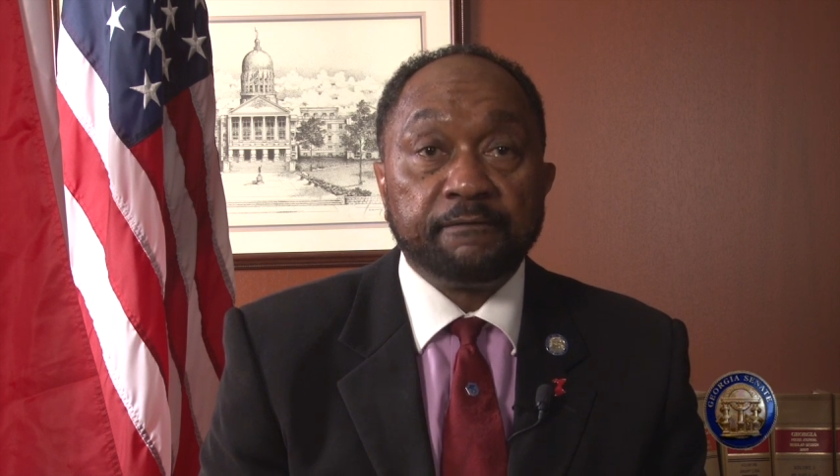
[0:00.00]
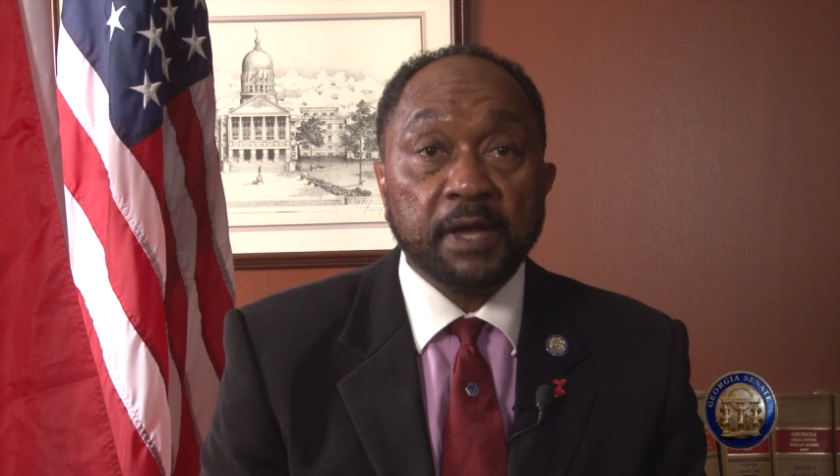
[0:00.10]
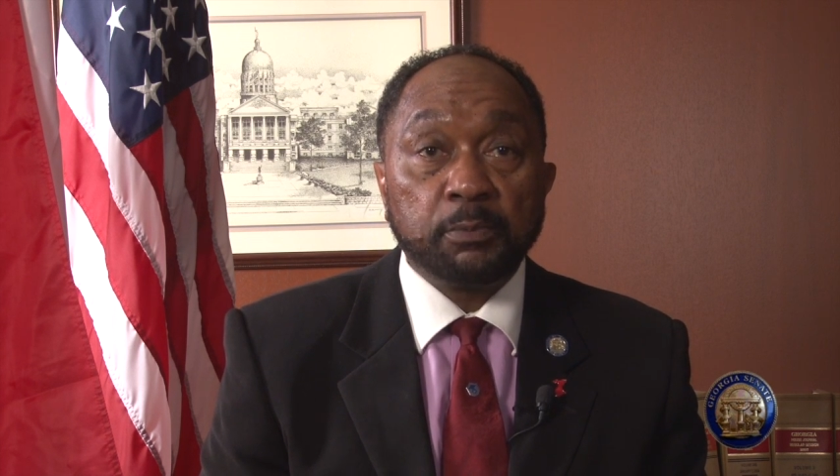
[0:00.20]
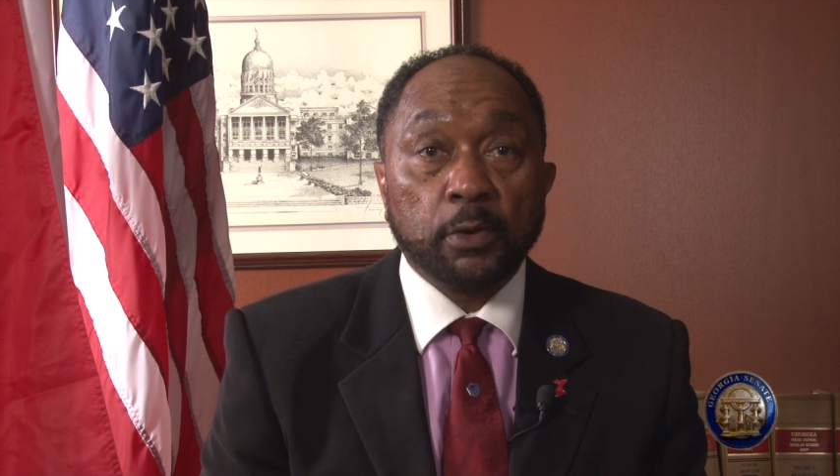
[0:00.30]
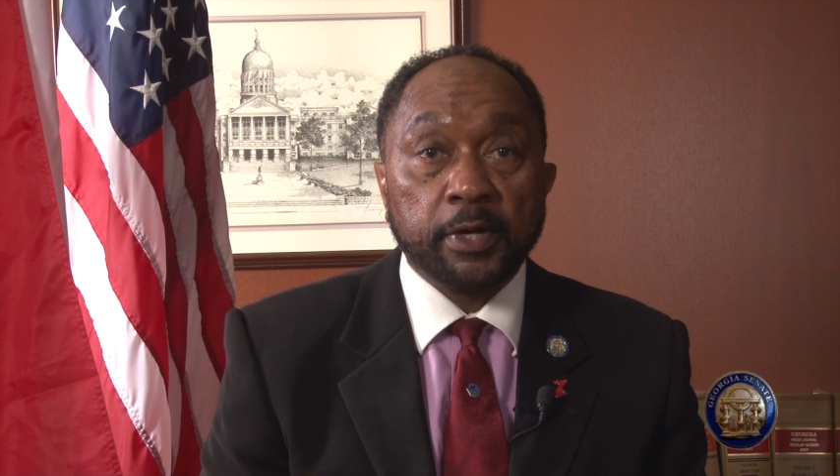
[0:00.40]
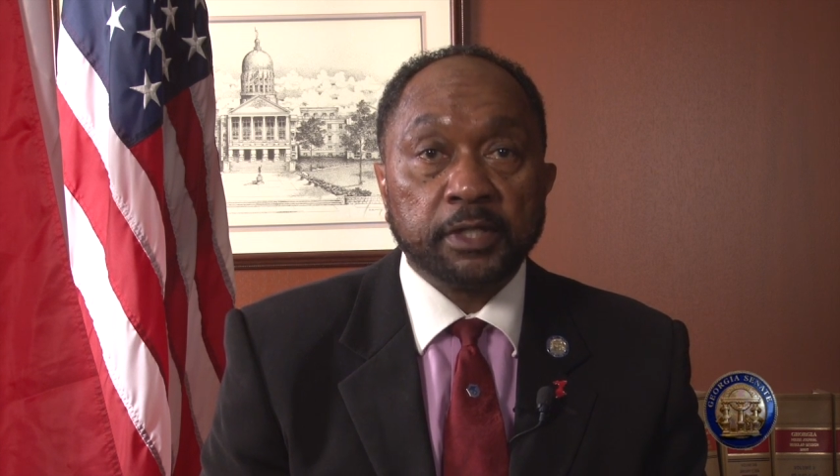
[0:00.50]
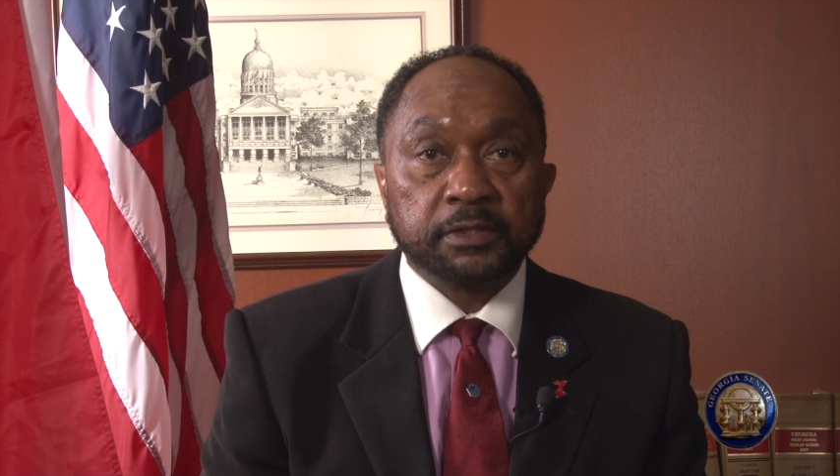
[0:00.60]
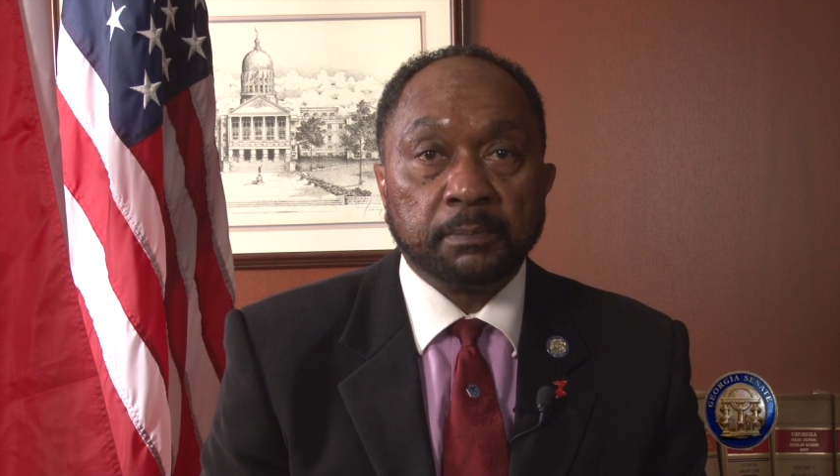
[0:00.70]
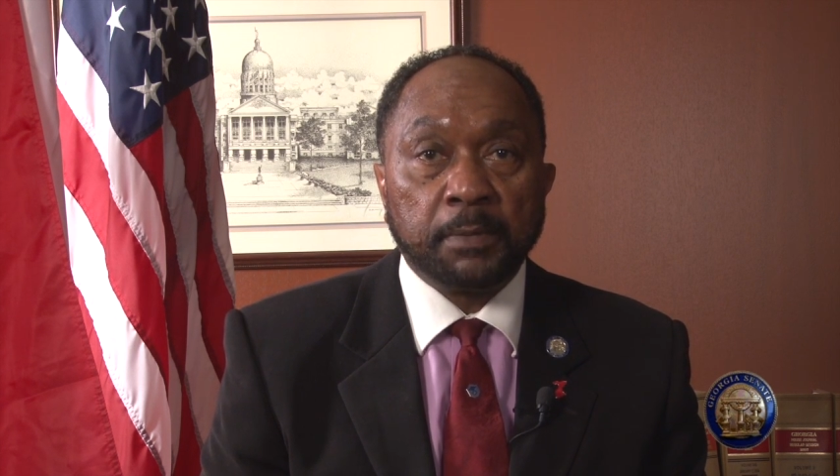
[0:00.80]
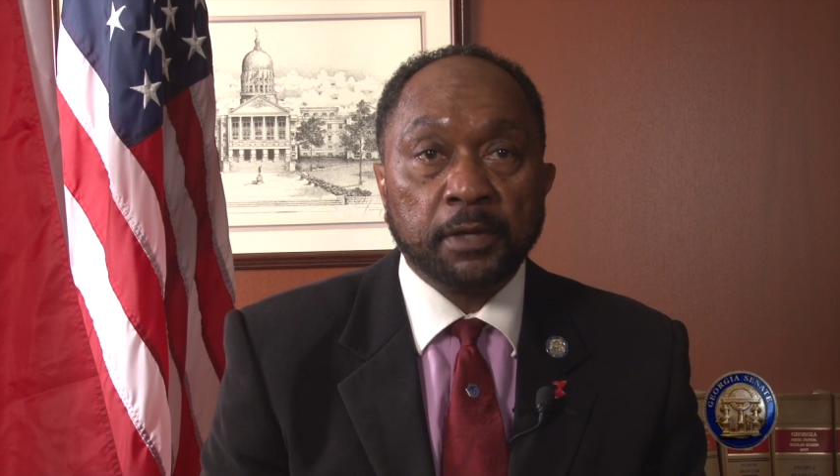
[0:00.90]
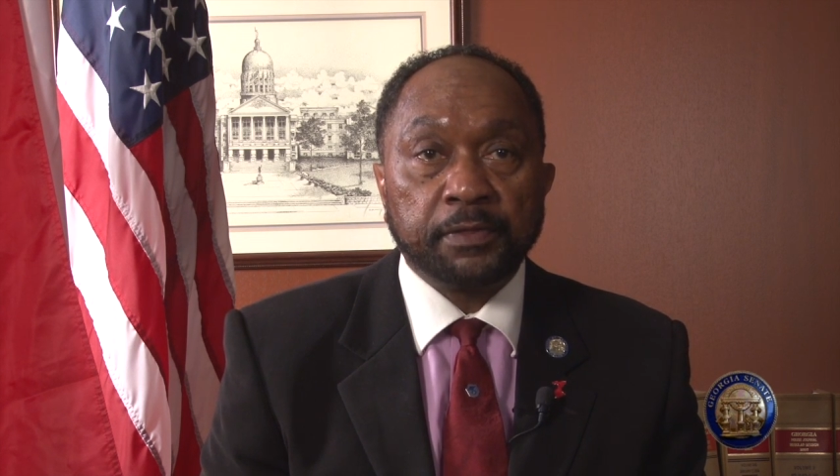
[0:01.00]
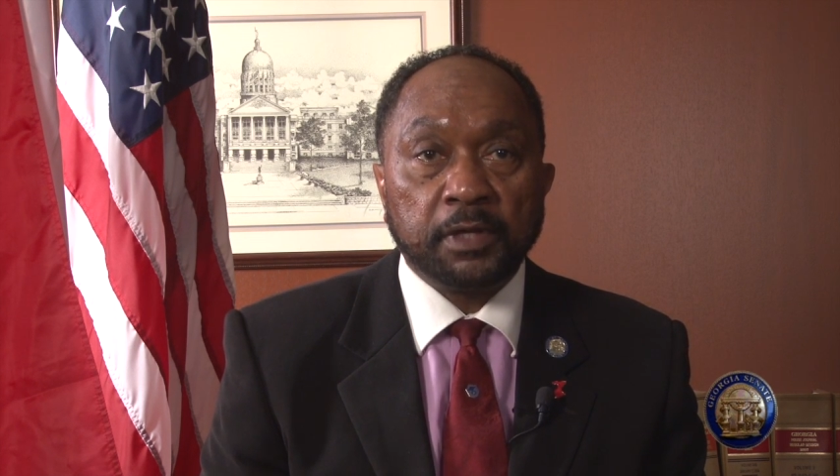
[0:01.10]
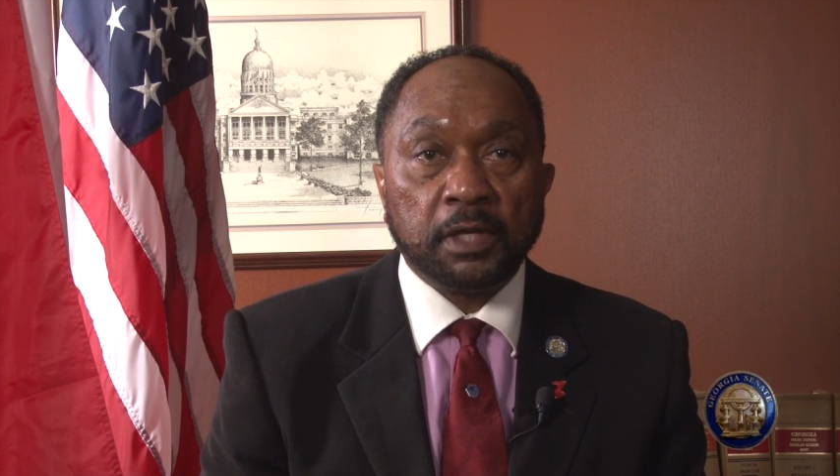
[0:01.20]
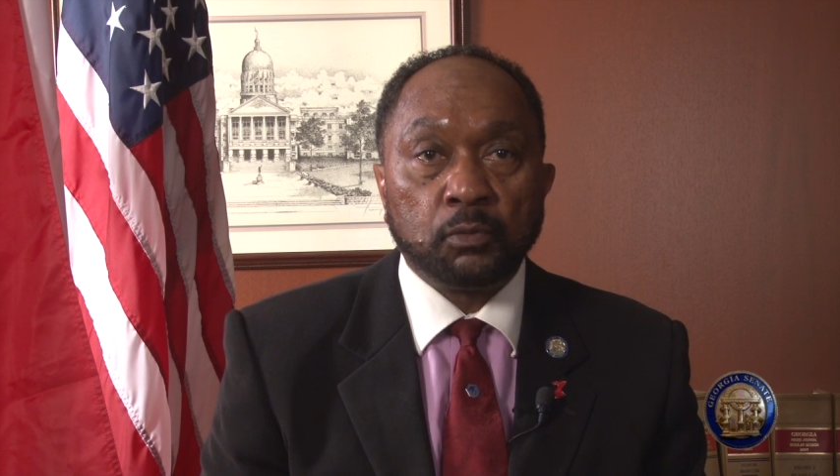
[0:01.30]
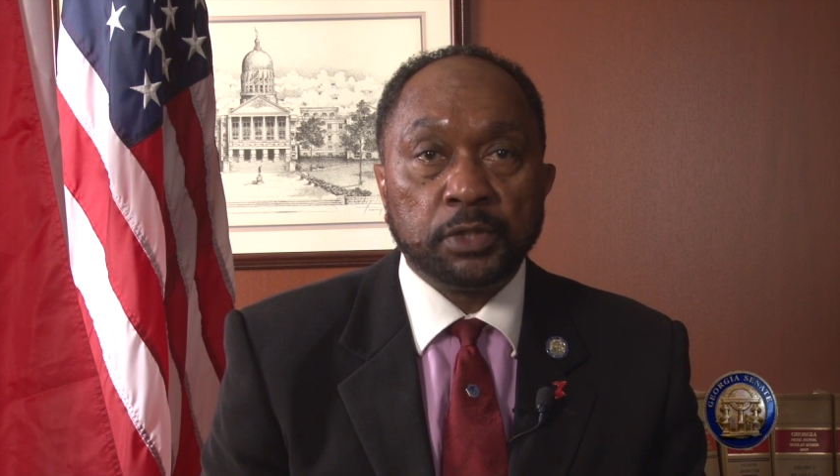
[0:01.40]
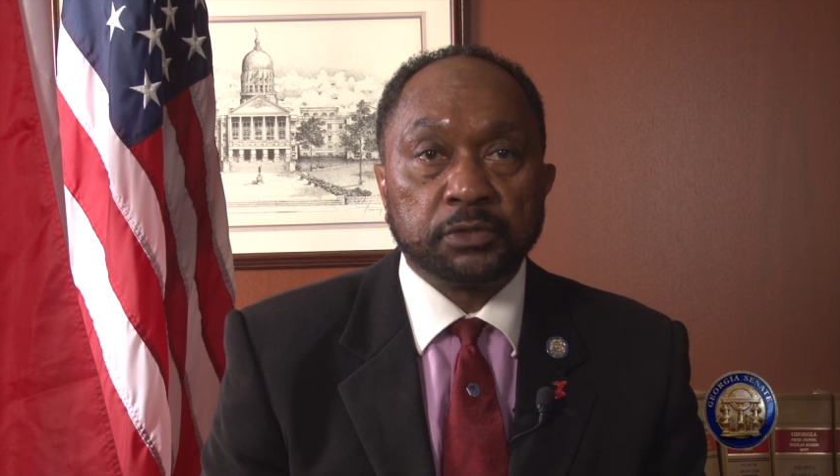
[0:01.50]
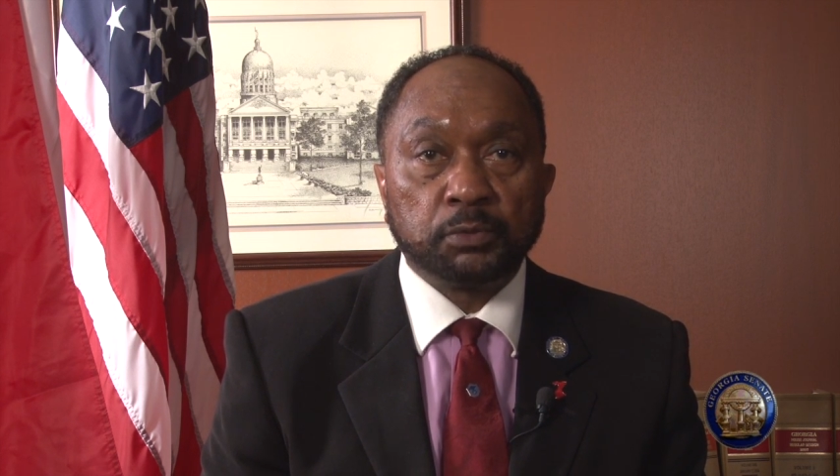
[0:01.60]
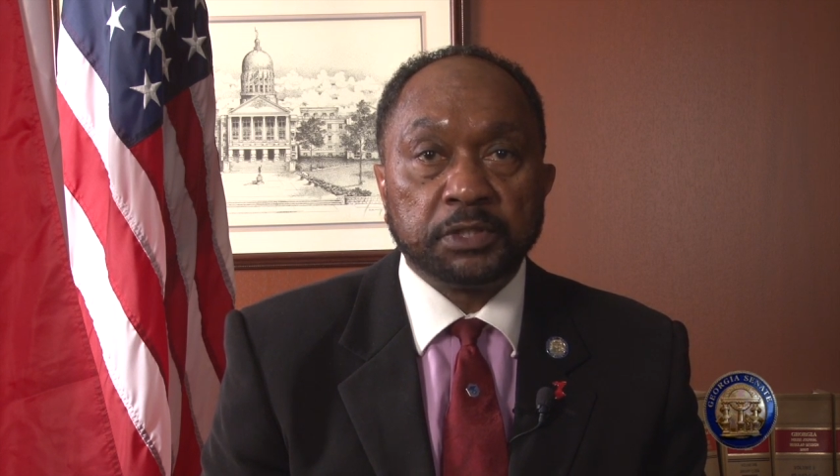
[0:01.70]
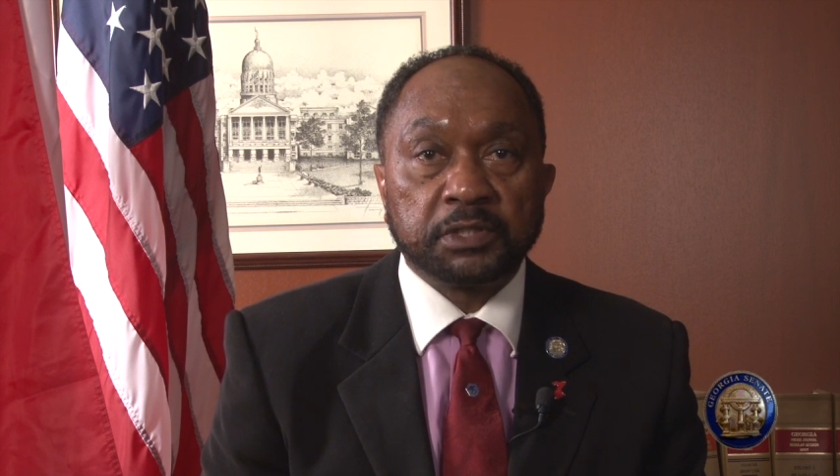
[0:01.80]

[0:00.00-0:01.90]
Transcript: February is a month in which we